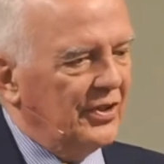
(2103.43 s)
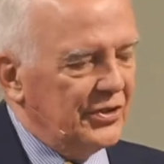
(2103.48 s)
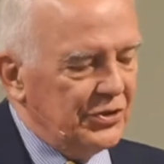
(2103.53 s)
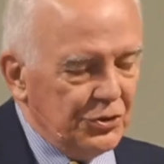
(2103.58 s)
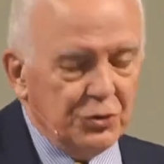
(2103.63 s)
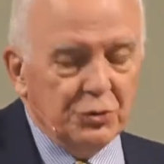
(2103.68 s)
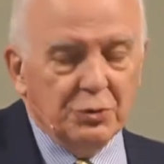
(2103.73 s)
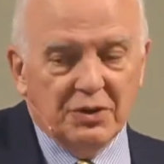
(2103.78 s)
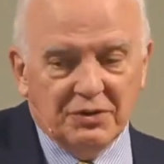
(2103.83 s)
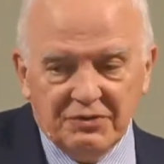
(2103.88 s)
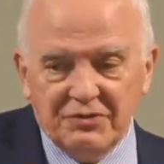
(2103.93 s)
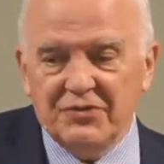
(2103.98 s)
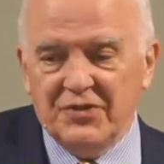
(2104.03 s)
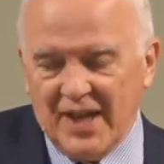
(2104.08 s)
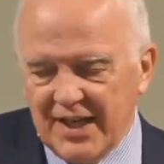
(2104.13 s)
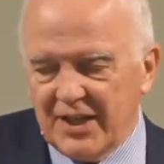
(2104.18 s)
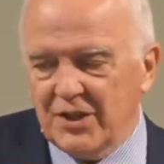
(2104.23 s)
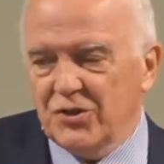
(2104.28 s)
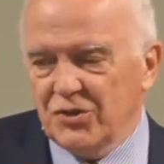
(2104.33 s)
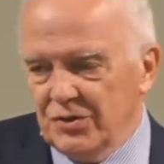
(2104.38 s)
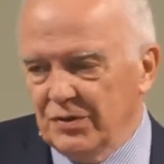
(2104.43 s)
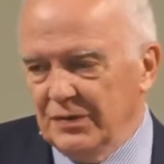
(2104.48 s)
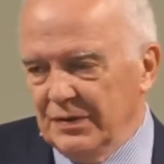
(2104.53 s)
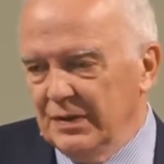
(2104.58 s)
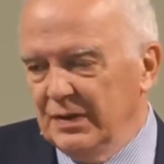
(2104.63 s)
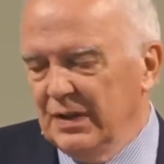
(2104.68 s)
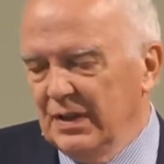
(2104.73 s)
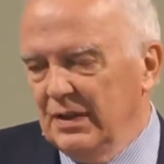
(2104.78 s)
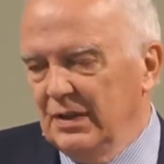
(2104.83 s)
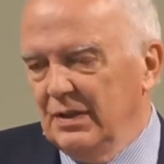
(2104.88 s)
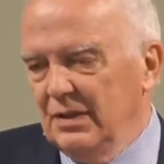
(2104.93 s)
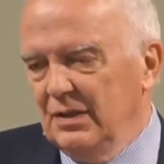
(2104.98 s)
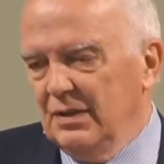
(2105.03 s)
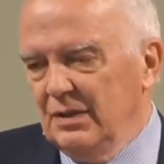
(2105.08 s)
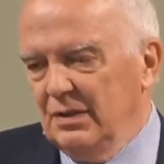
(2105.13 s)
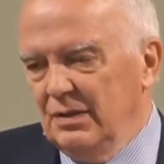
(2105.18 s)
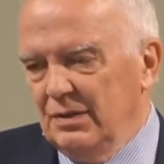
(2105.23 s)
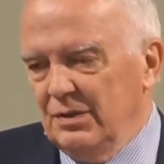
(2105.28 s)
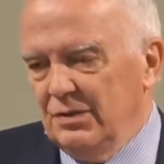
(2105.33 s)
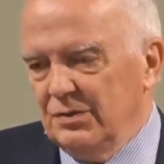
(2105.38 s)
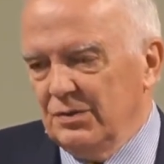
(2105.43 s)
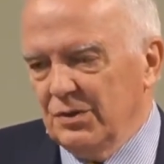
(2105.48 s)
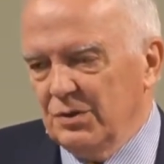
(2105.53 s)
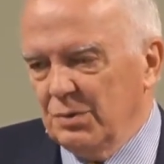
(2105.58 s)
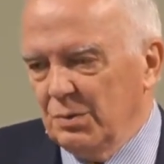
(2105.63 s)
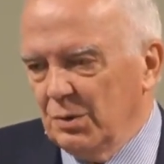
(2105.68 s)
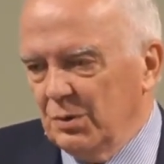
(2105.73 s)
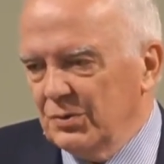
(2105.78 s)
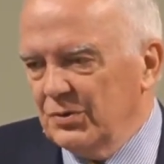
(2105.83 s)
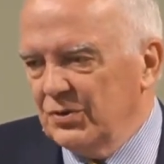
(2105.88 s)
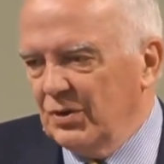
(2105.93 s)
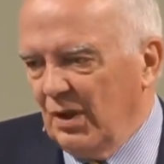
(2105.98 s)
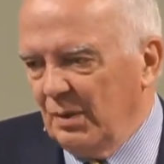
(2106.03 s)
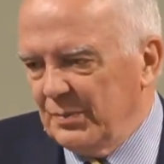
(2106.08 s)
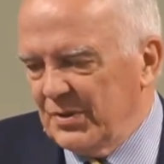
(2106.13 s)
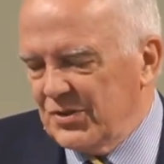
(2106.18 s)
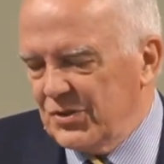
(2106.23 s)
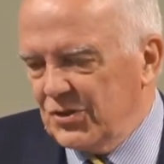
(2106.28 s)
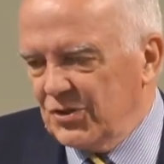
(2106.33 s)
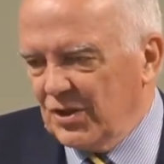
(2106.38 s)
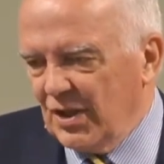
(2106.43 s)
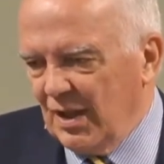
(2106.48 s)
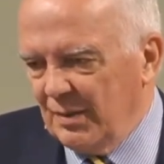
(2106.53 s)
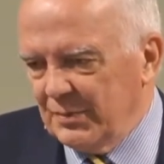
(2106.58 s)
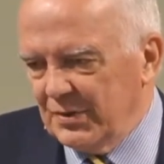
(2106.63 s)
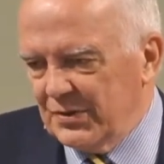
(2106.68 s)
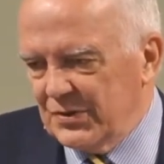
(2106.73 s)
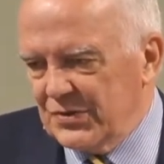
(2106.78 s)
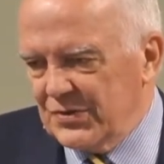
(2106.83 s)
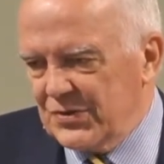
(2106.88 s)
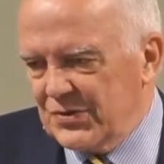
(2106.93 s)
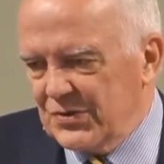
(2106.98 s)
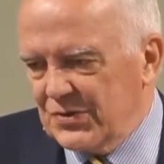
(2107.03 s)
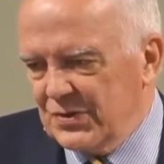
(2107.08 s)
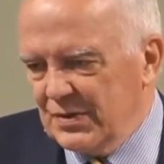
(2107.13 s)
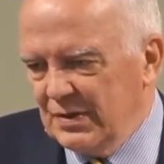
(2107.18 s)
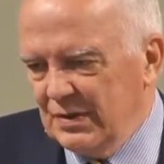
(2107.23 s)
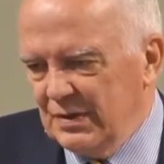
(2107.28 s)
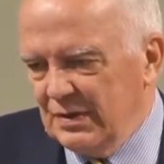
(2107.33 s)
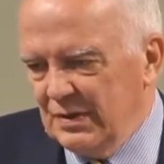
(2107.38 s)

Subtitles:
a new affection, to quote Thomas Chalmers.